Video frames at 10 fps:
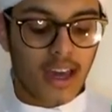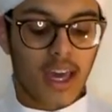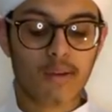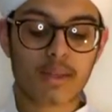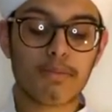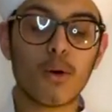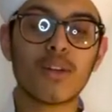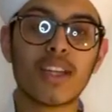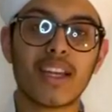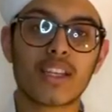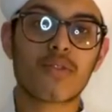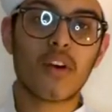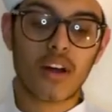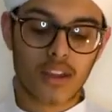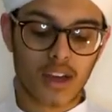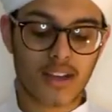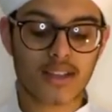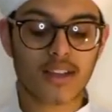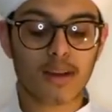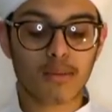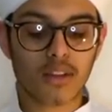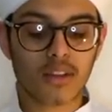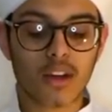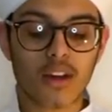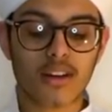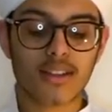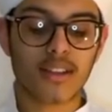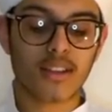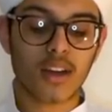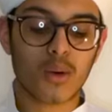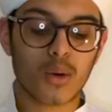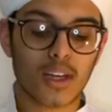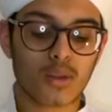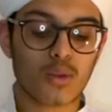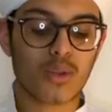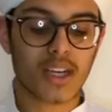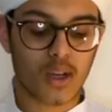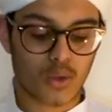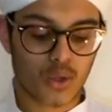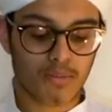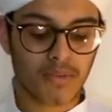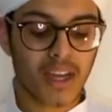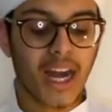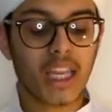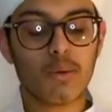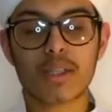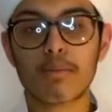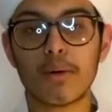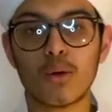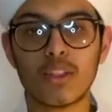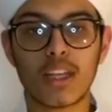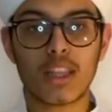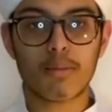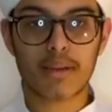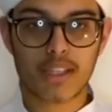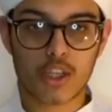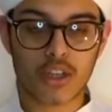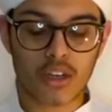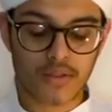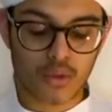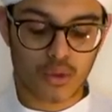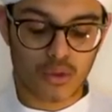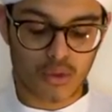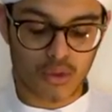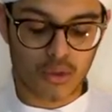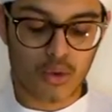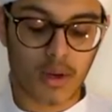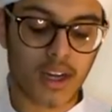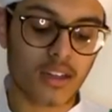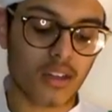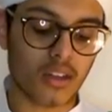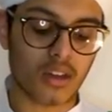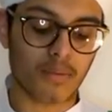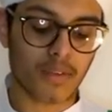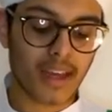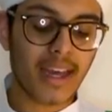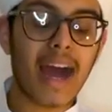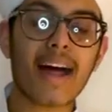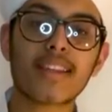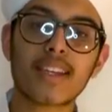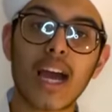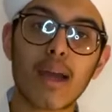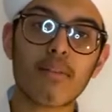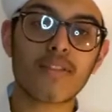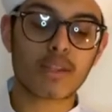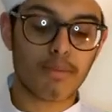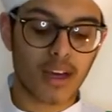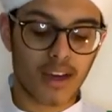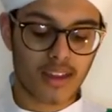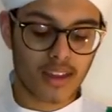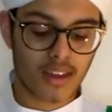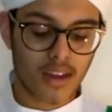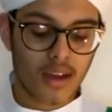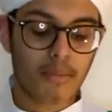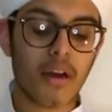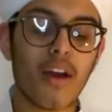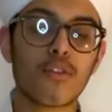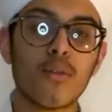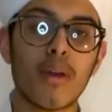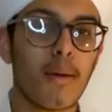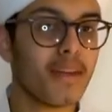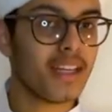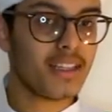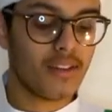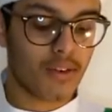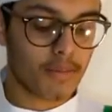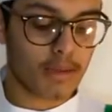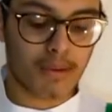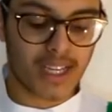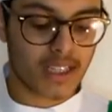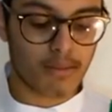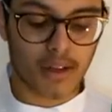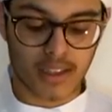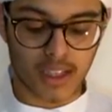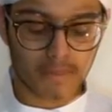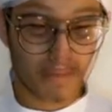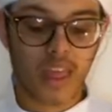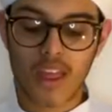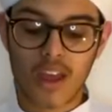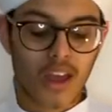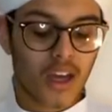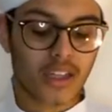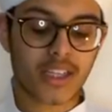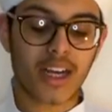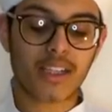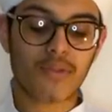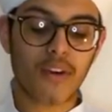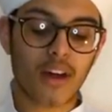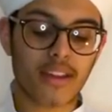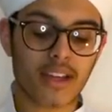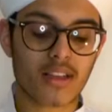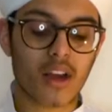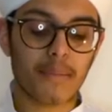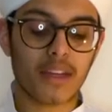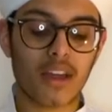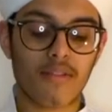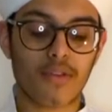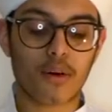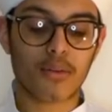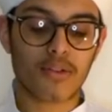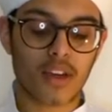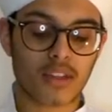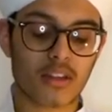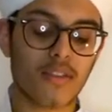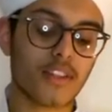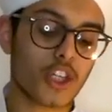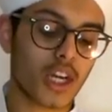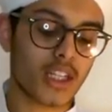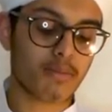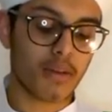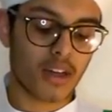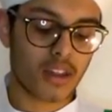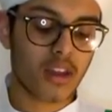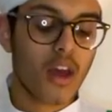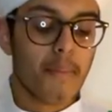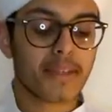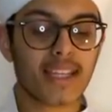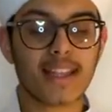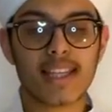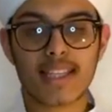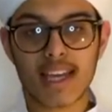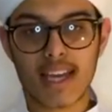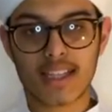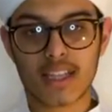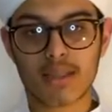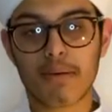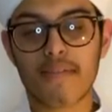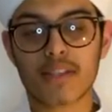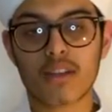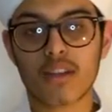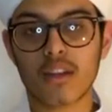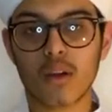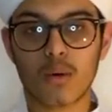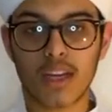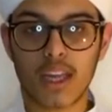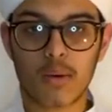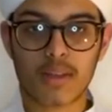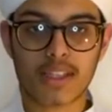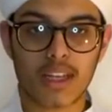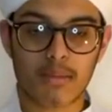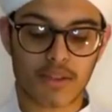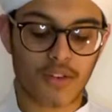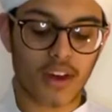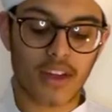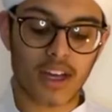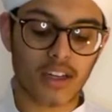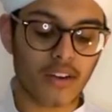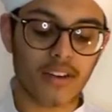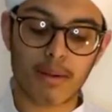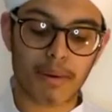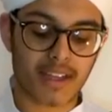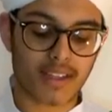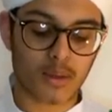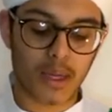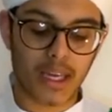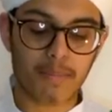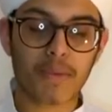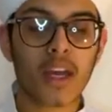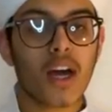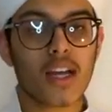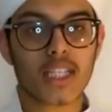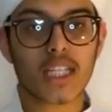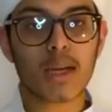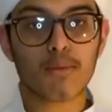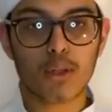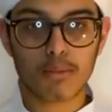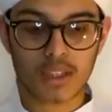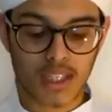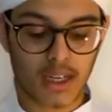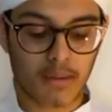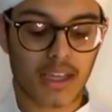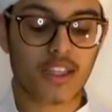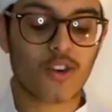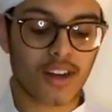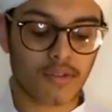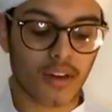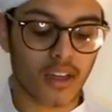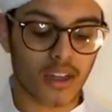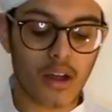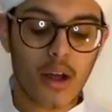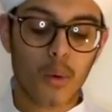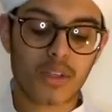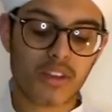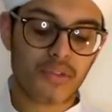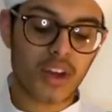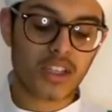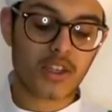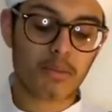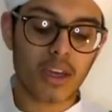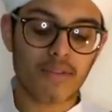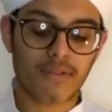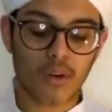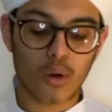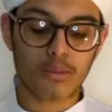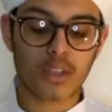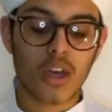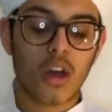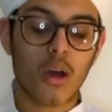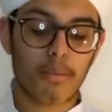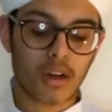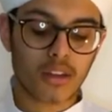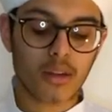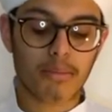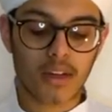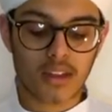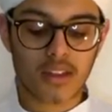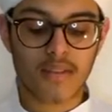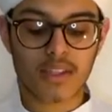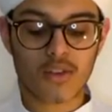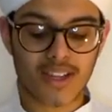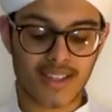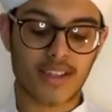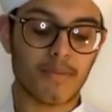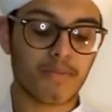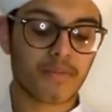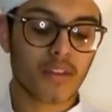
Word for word: He was born in his father Hazrat Abdullah radiallahu anhu's house and he was born in the position of sujood, subhanallah. At the time of his birth, perfume emanated from his blessed body. A child's father commonly informed first of a child's birth, but in this case, as the Prophet Prophet's father had already passed away, Hazrat Abdul Muttalib, his grandfather, was the first to be informed upon the birth of his grandson.